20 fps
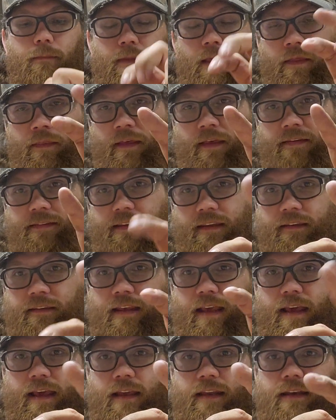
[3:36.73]
This is
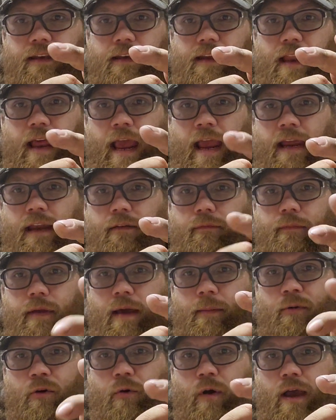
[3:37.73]
an 8
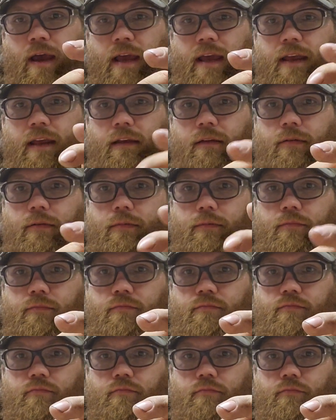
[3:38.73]
MOA
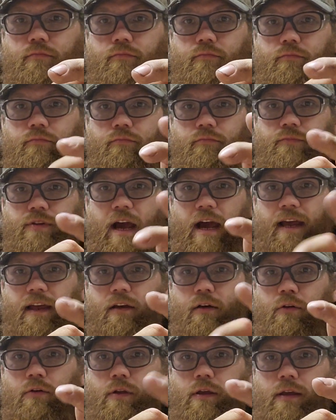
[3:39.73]

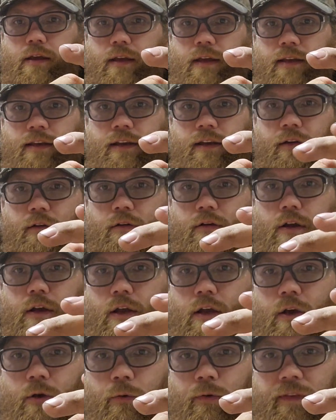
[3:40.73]
diode in here.
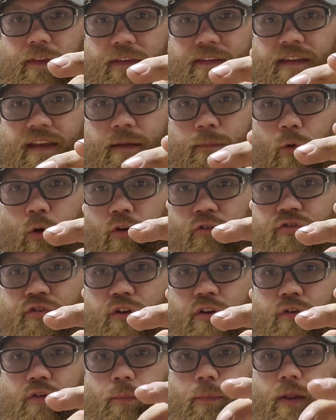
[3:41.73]
With the Seymours, you
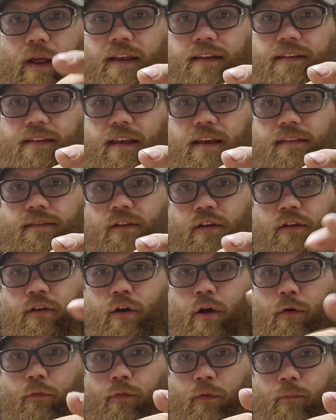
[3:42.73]
can replace this. You can
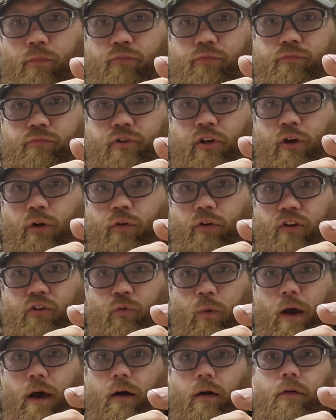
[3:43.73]
go from 2 to
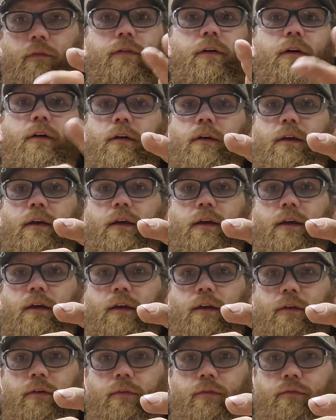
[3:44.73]
12.
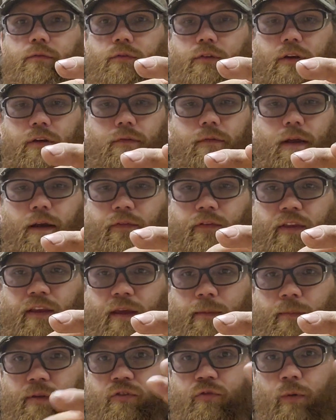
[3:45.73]
You know, everything
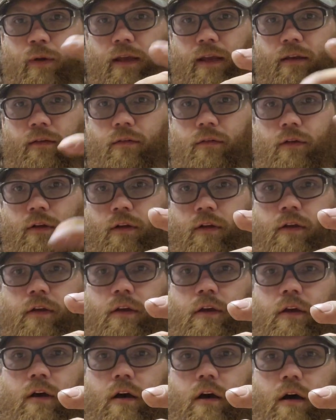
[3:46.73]
in between.
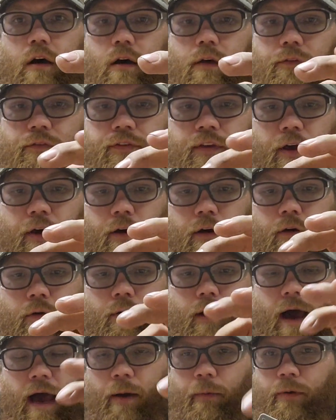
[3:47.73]

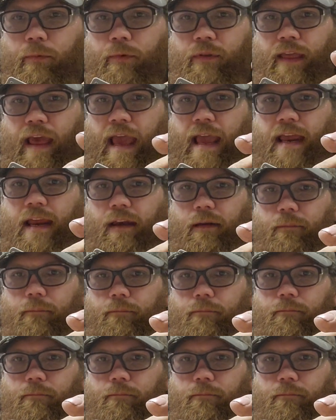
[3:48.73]
So I went with 8.